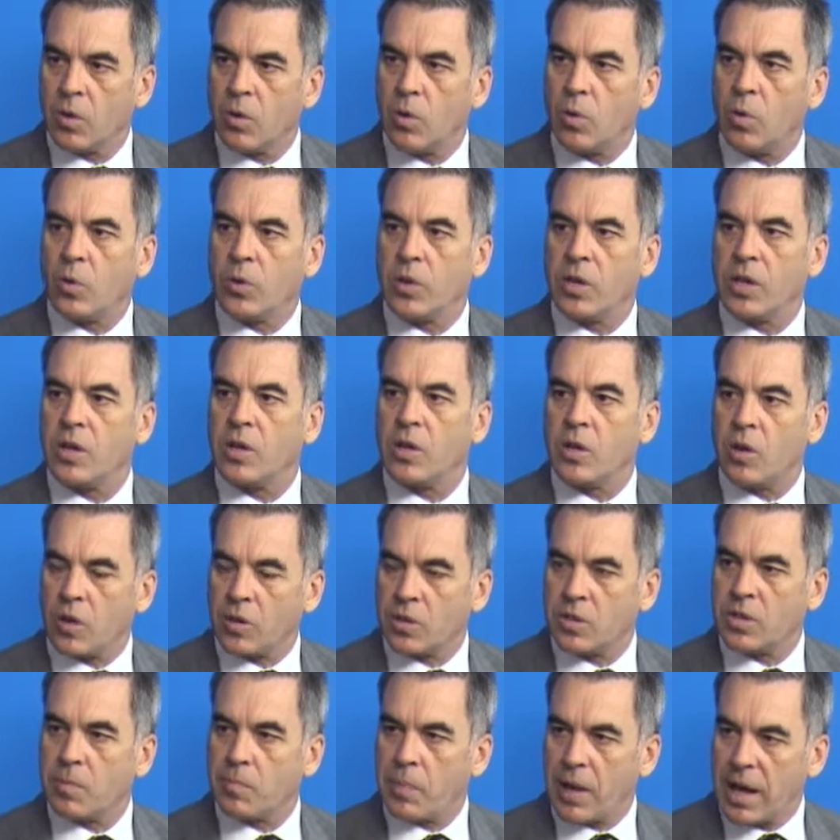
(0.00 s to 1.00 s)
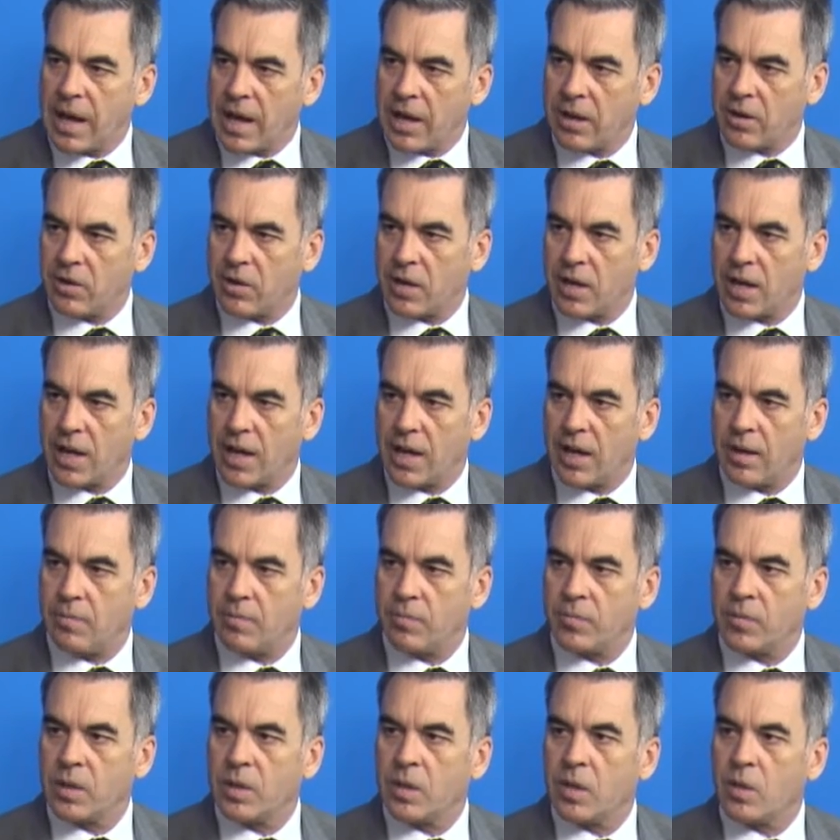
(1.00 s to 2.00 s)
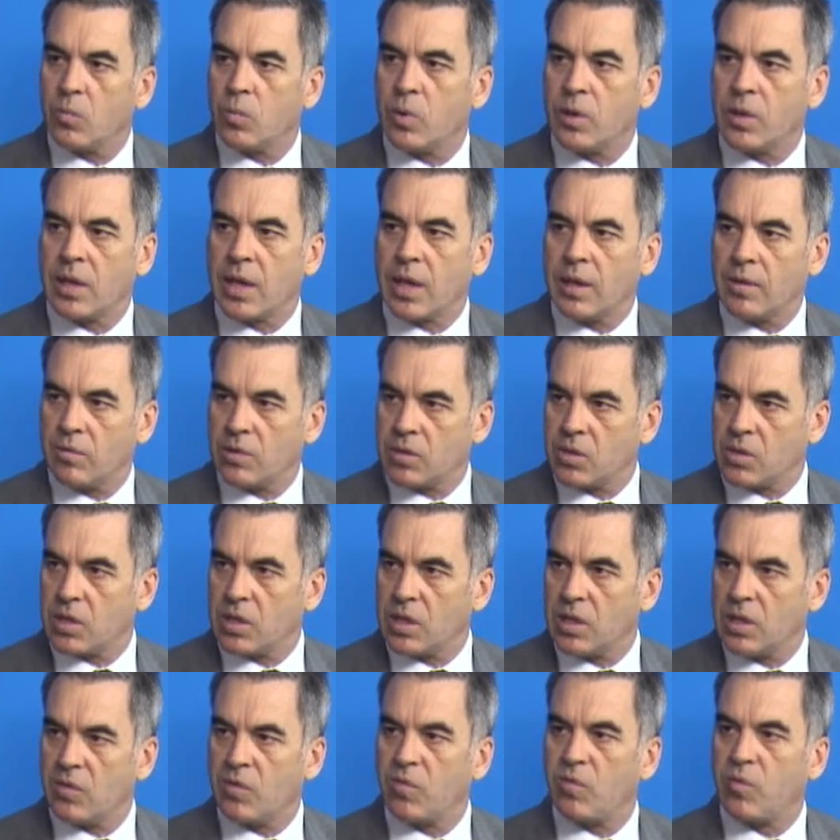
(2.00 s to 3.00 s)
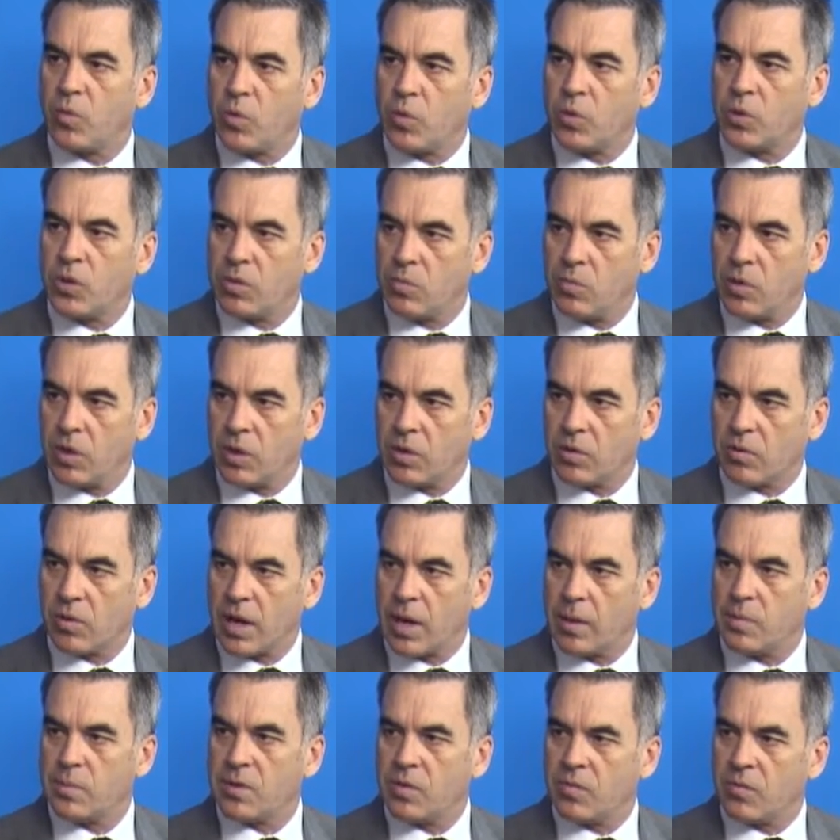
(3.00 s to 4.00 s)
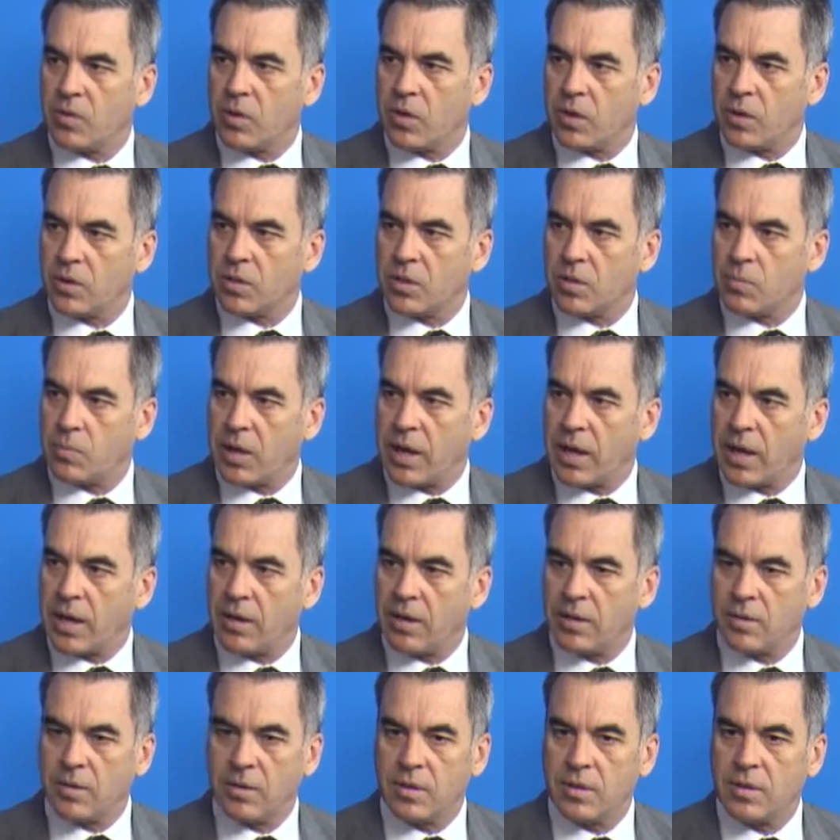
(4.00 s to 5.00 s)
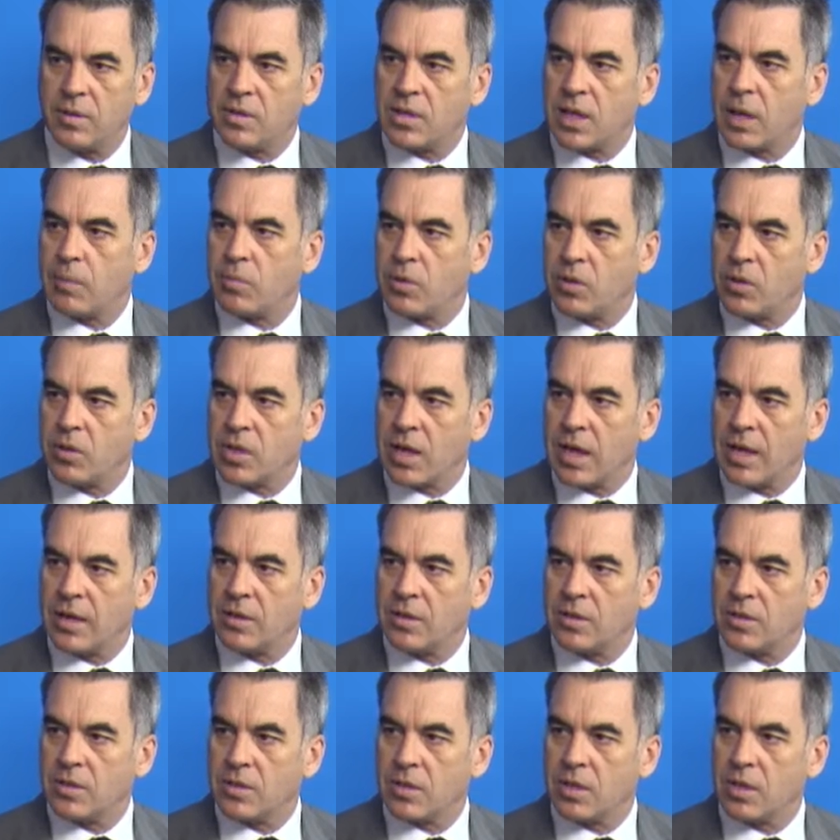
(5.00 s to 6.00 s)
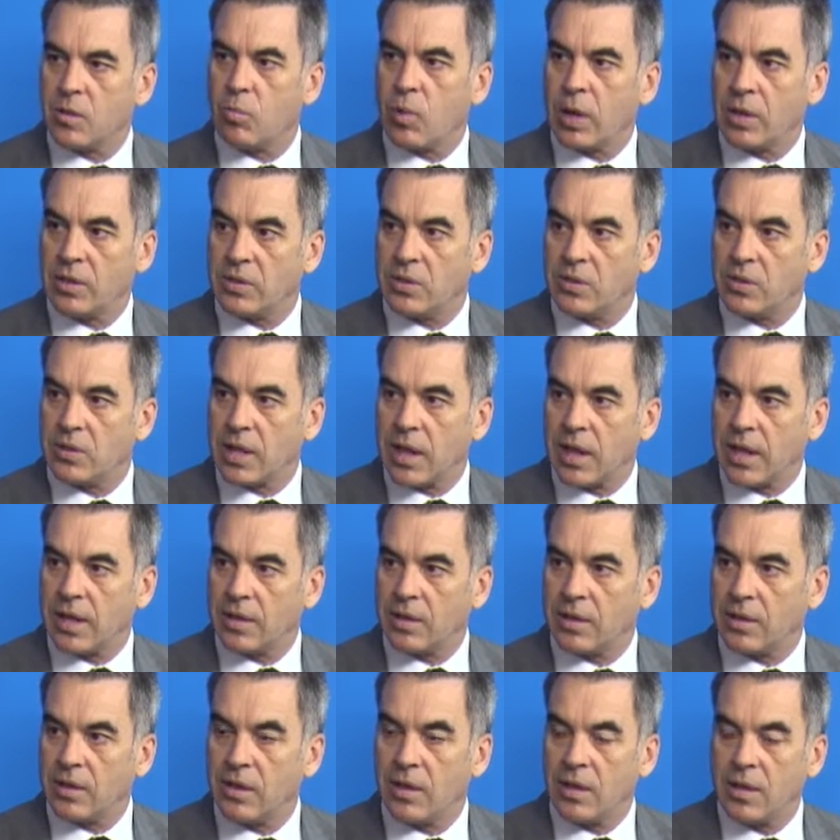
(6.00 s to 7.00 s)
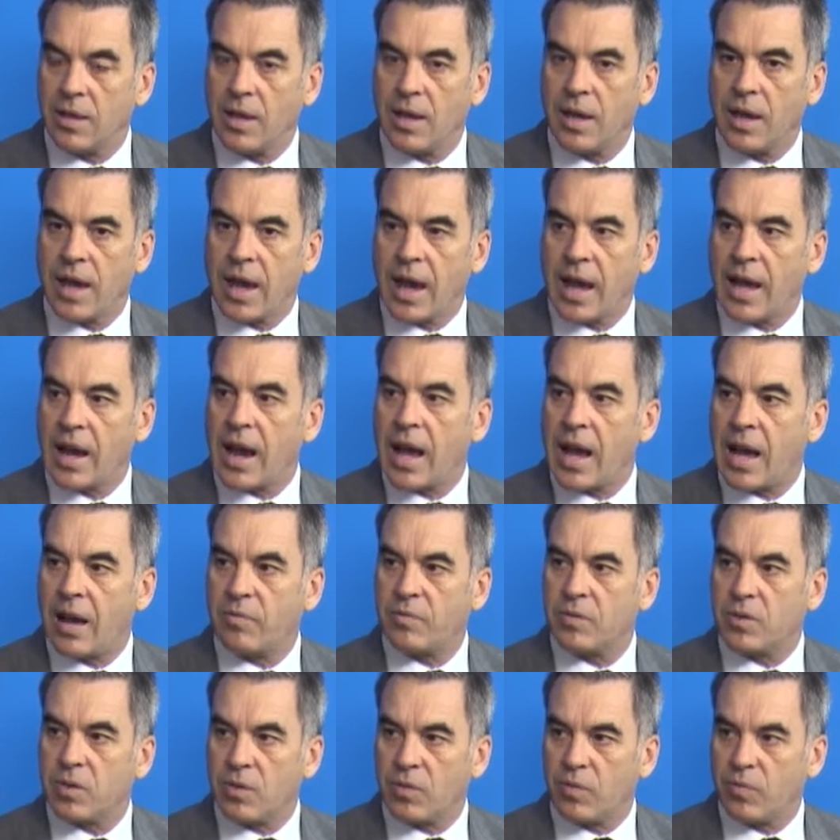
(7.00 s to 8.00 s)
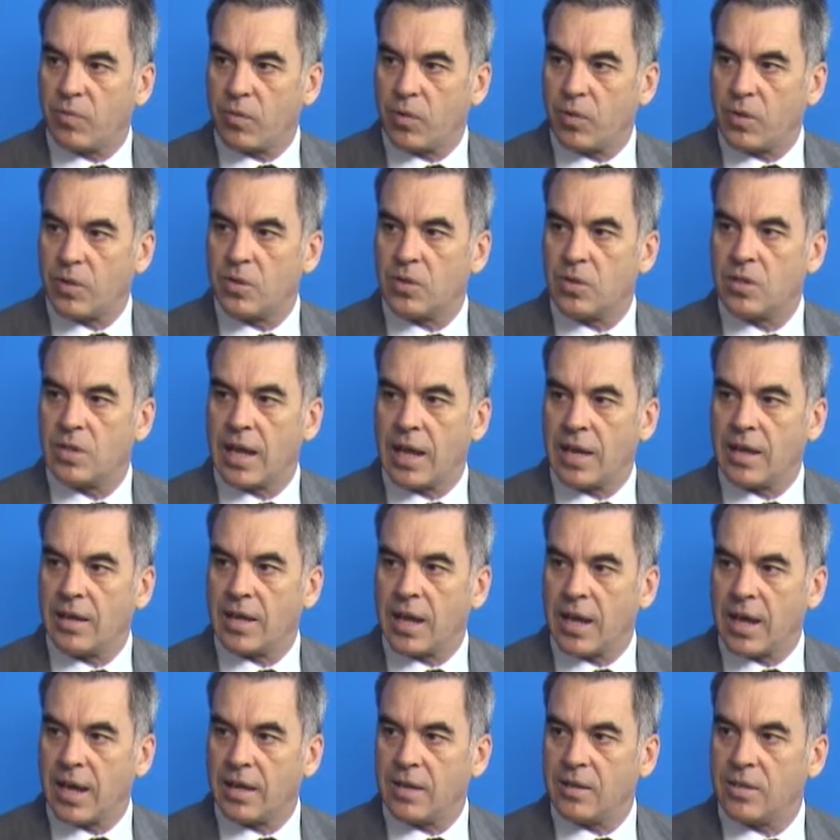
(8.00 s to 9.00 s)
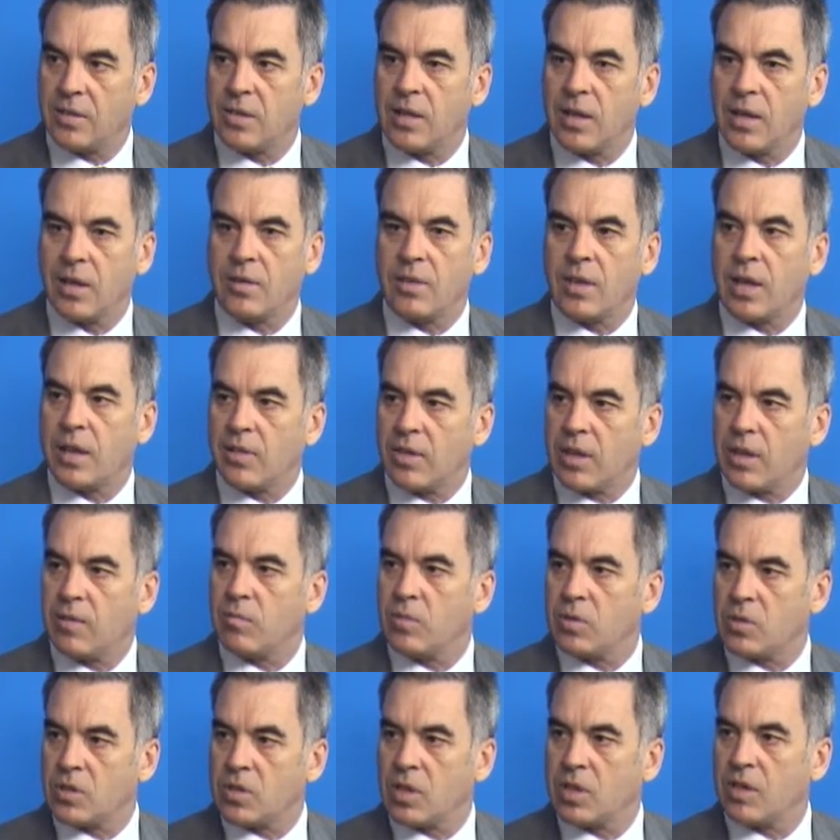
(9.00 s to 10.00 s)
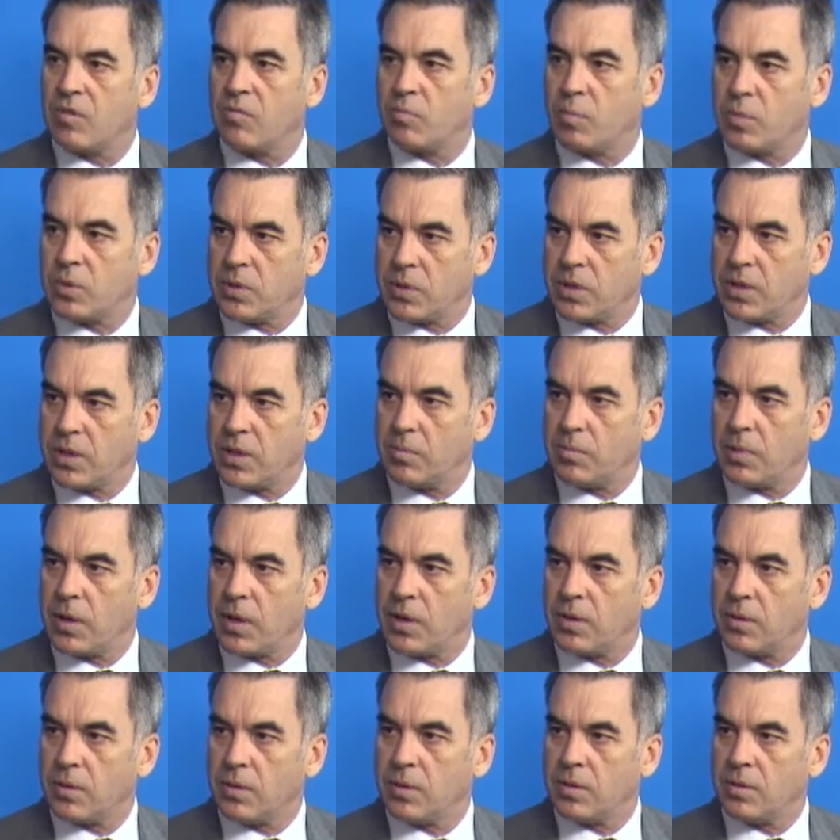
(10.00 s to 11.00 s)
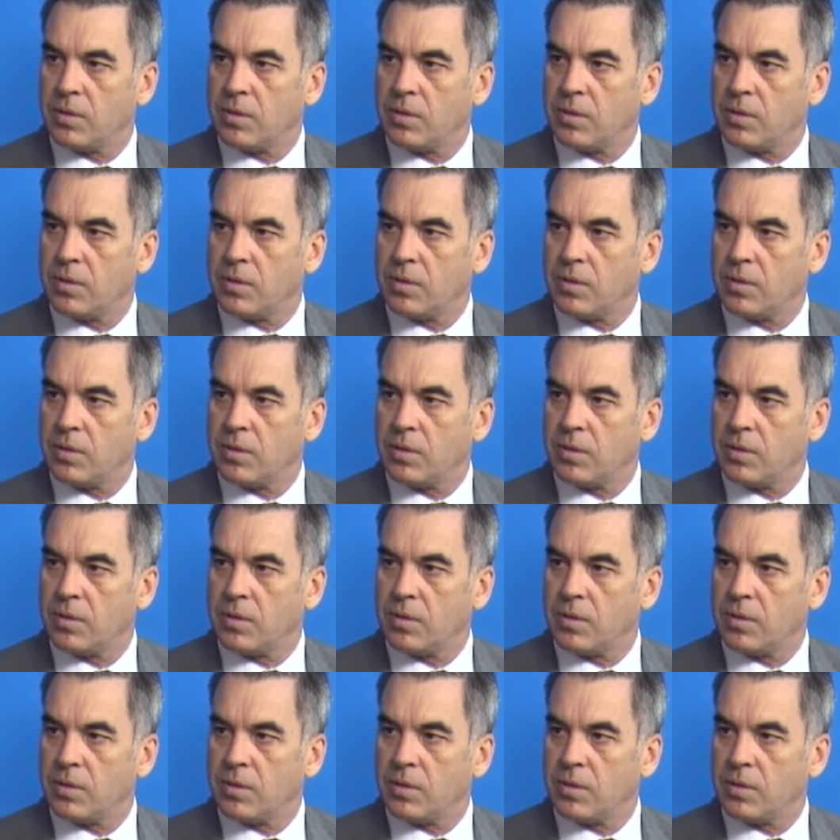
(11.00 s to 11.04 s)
or the enoxaparin arm, where they received 40 milligrams of enoxaparin subcutaneously once daily, and after the first 10 days, they then received placebo.